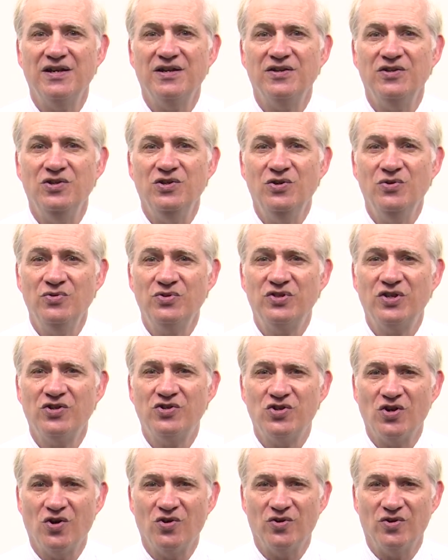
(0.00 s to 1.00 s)
Use the
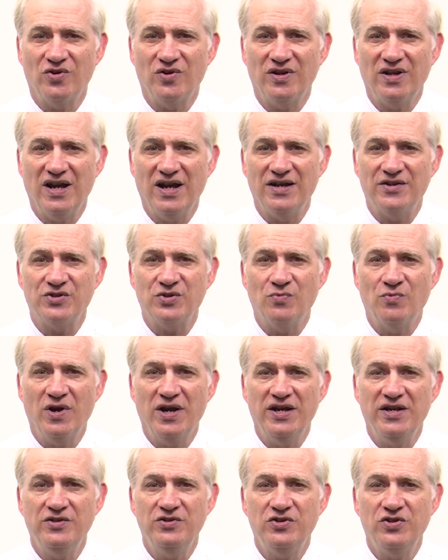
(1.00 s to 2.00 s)
journal as a
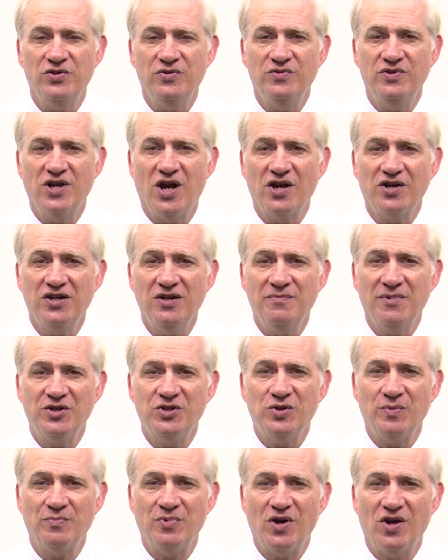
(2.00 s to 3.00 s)
way to document your
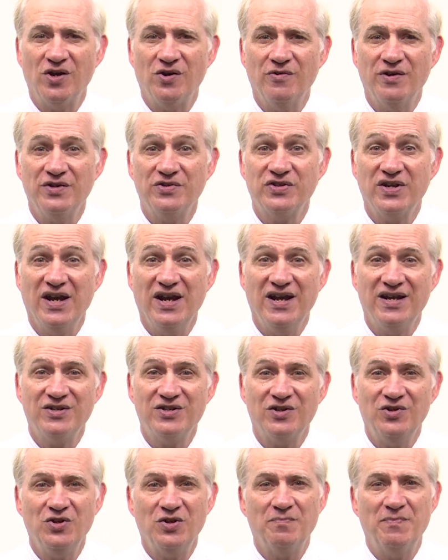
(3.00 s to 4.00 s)
progress and to
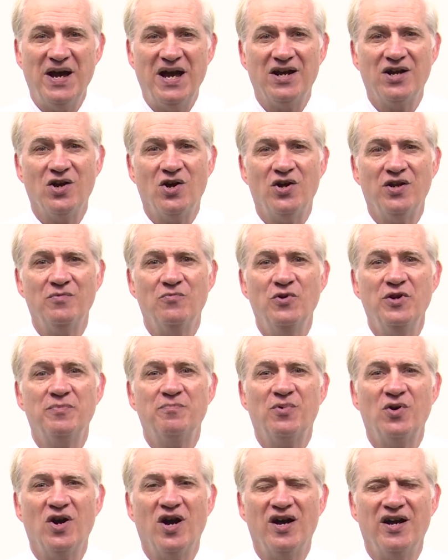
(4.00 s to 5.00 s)
look back on with
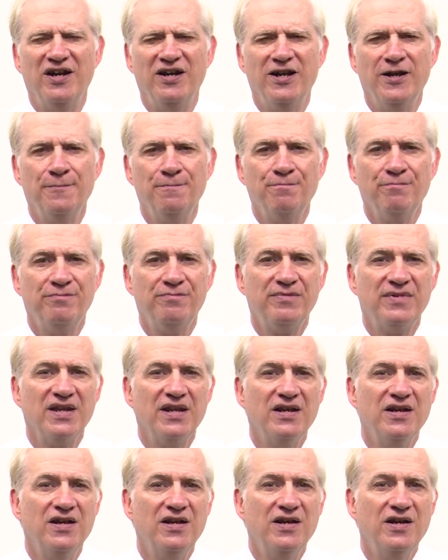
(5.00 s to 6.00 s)
pride
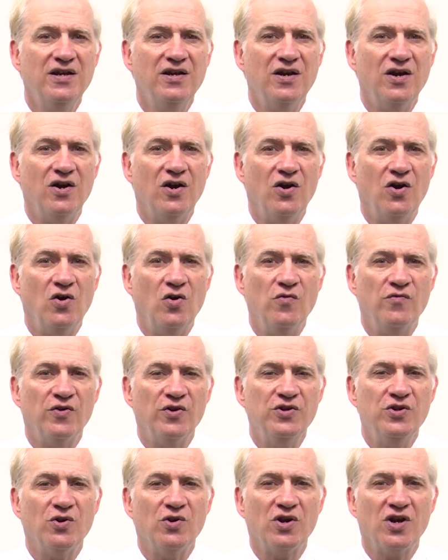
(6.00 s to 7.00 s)
over
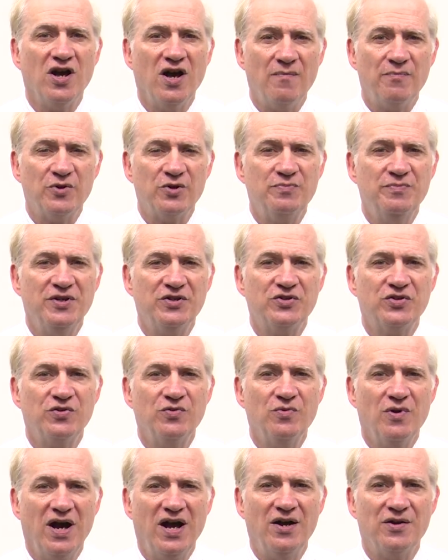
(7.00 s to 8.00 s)
your accomplishments
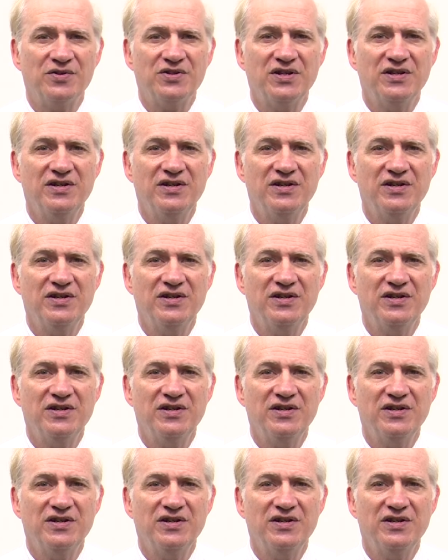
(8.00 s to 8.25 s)
throughout